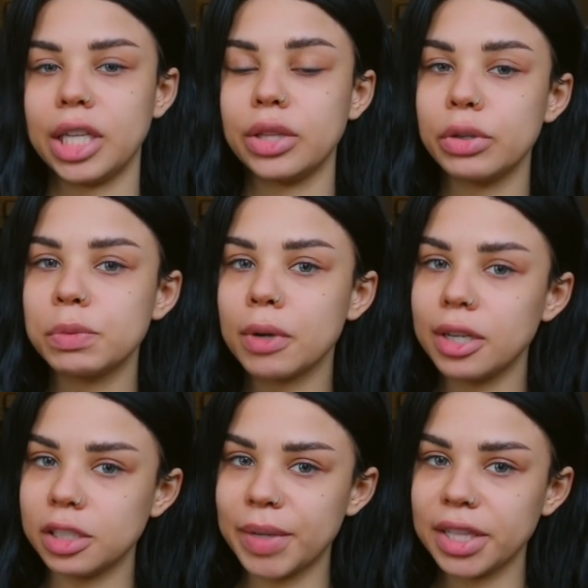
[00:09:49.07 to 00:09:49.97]
Like, Like those
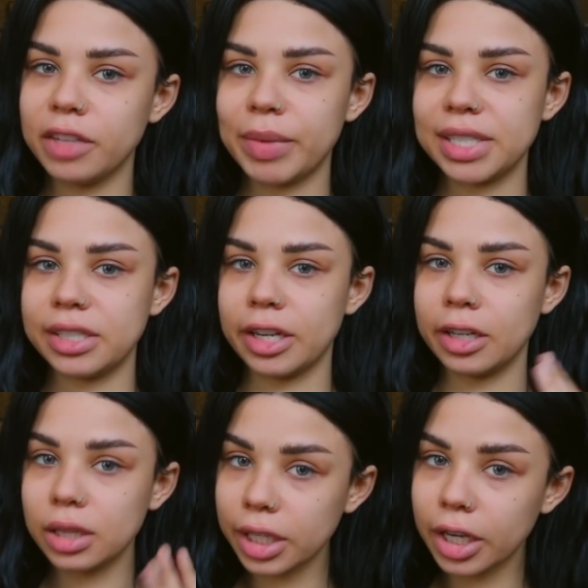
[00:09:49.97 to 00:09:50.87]
products might leave my
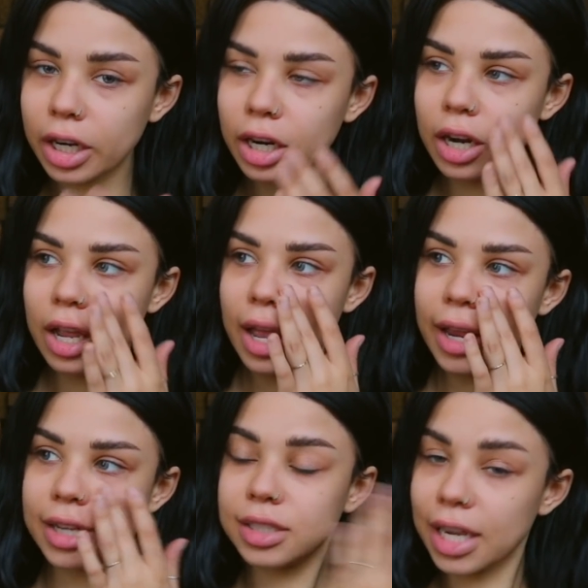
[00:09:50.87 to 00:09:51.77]
skin clear
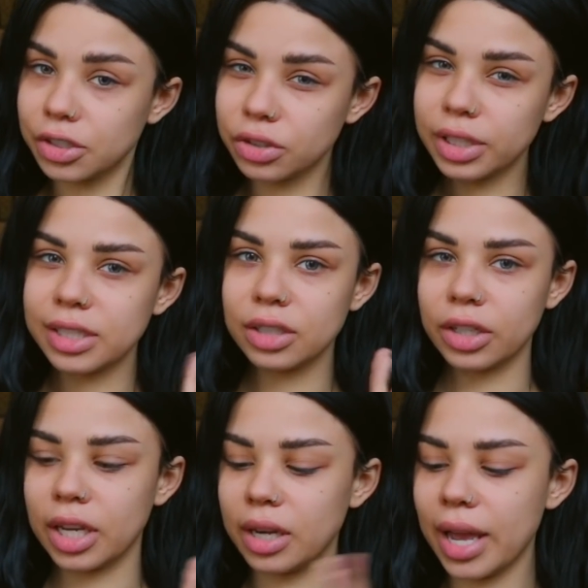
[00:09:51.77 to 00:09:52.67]
and textureless and
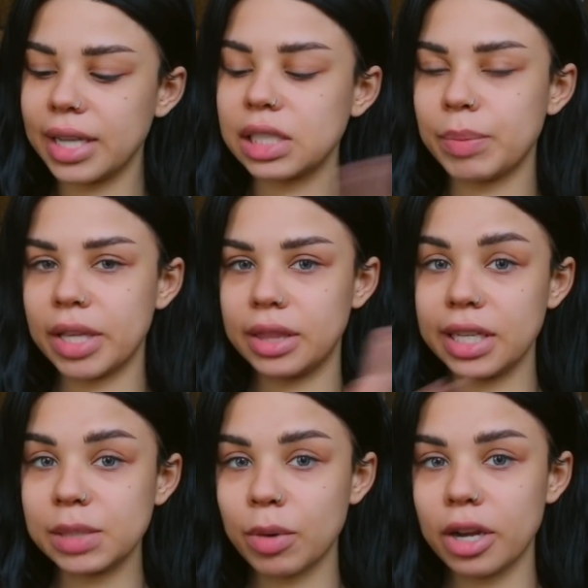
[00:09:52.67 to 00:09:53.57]
looking nice, but
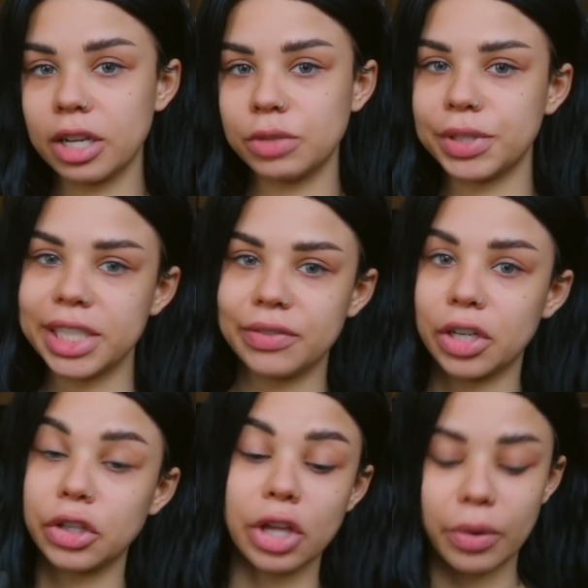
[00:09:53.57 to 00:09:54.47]
this product will leave
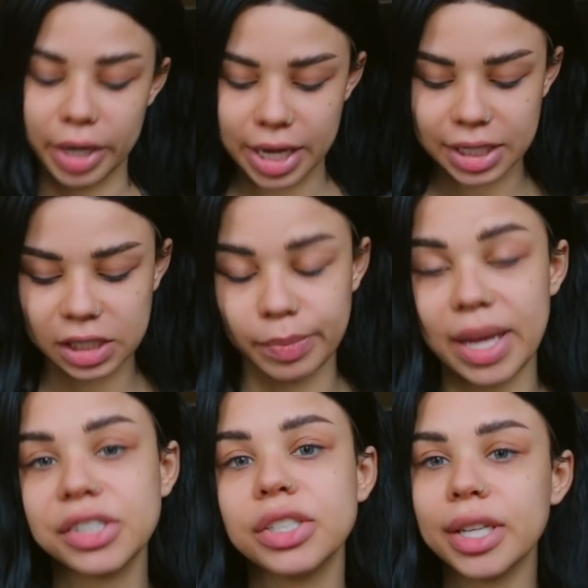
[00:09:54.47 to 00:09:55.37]
it glowy, and
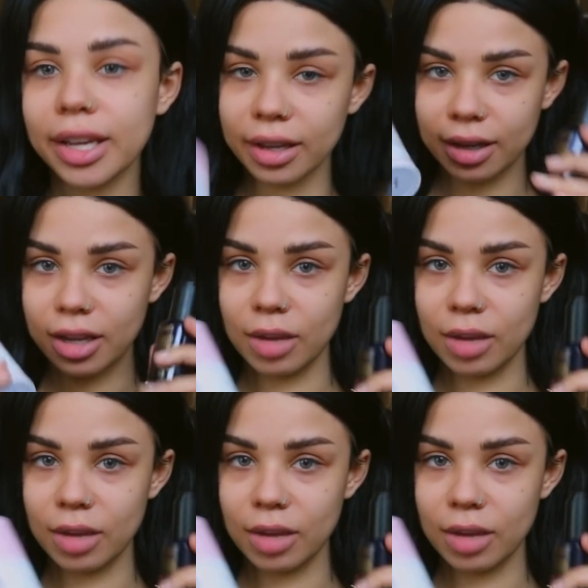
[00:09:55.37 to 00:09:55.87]
especially